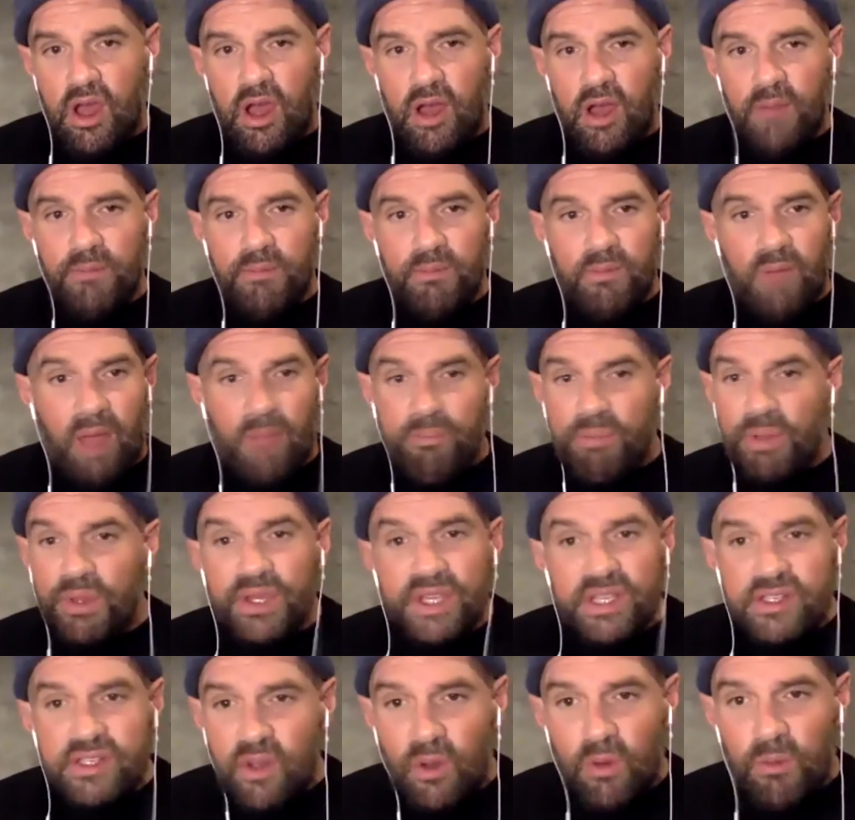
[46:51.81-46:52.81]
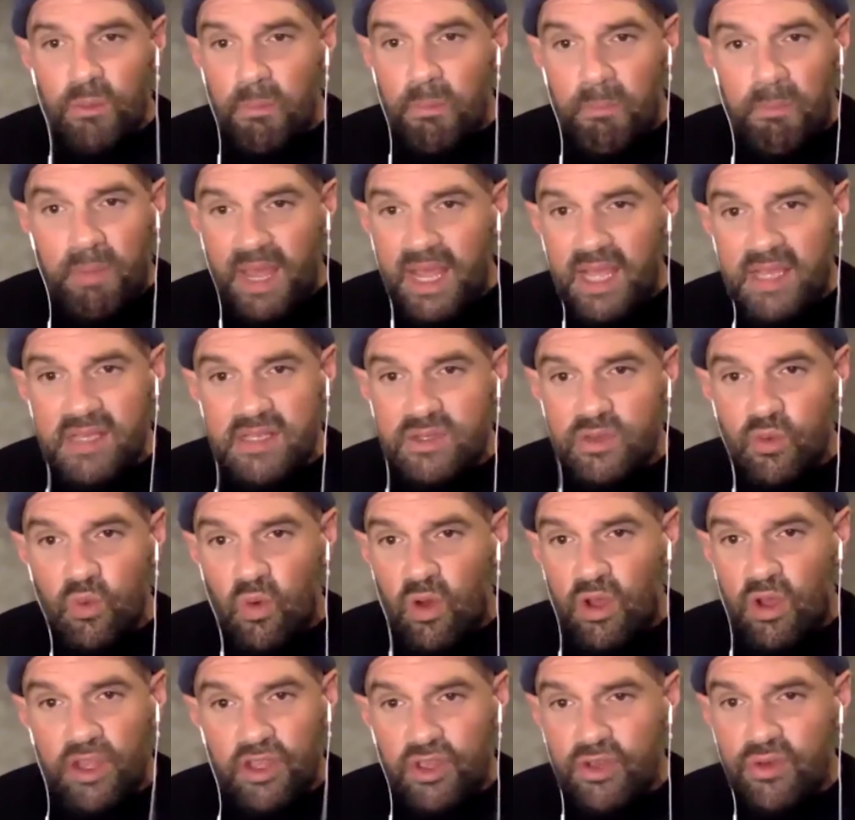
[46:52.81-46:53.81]
Um, please don't base
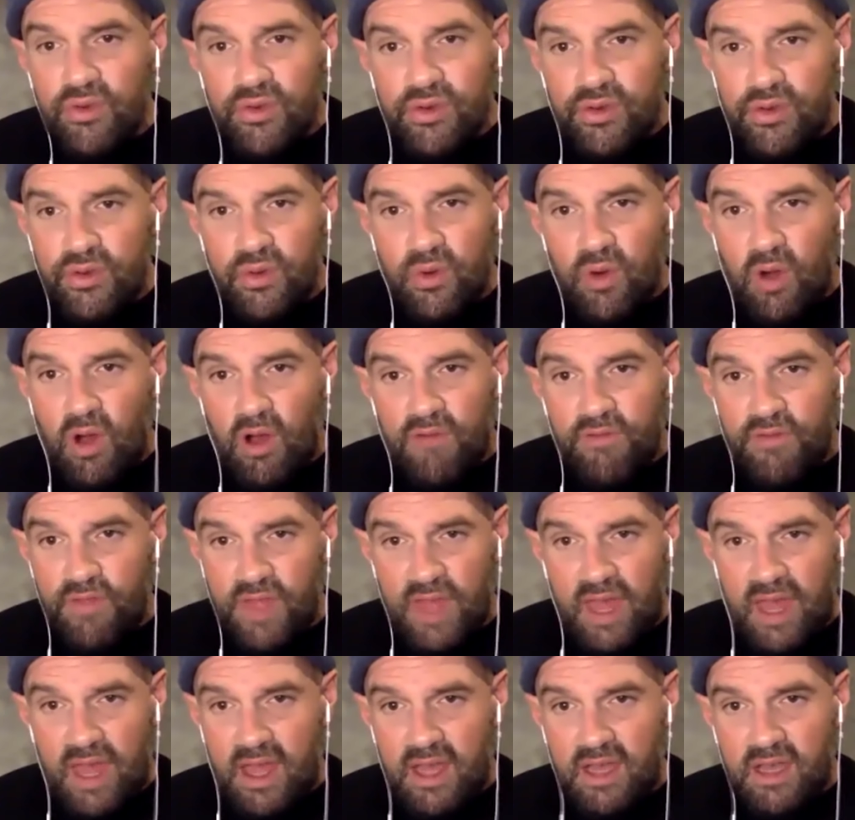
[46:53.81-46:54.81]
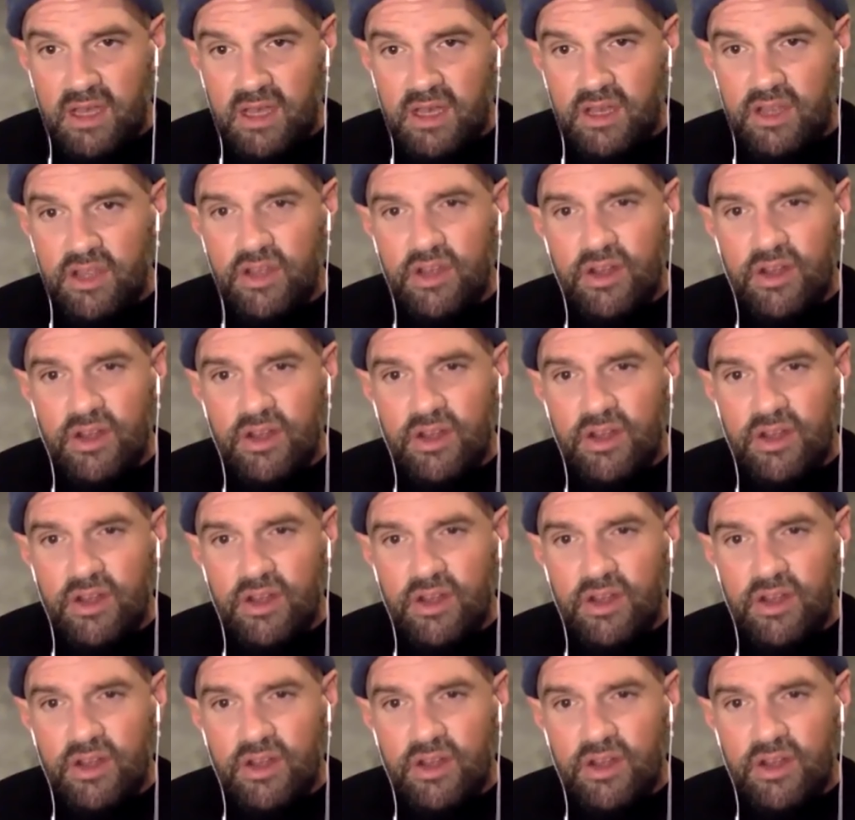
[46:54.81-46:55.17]
what you do off that.